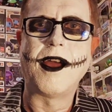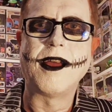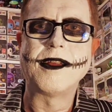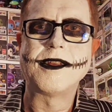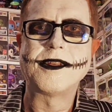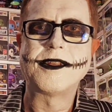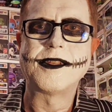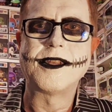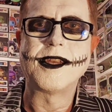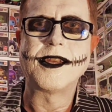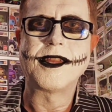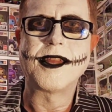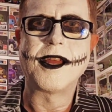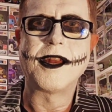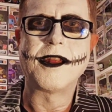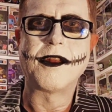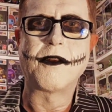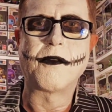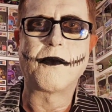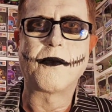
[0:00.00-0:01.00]
just think they
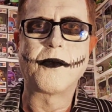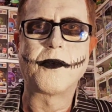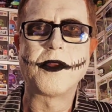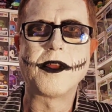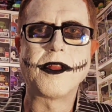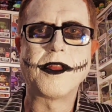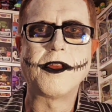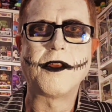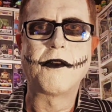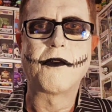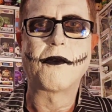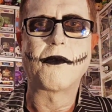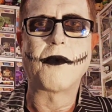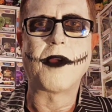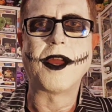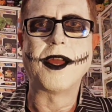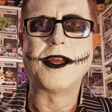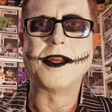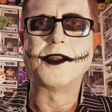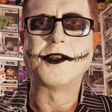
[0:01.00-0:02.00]
did a really
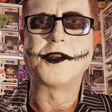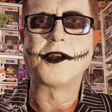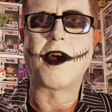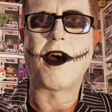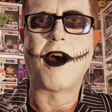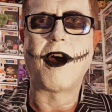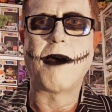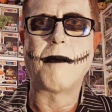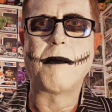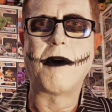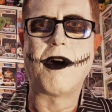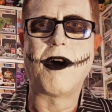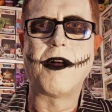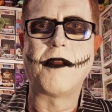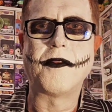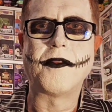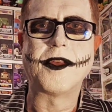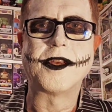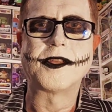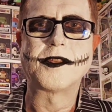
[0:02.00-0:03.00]
great job on
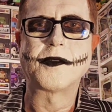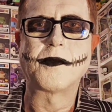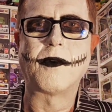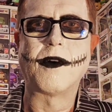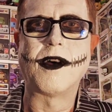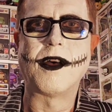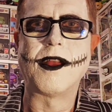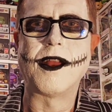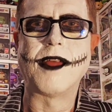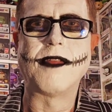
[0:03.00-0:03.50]
this one. I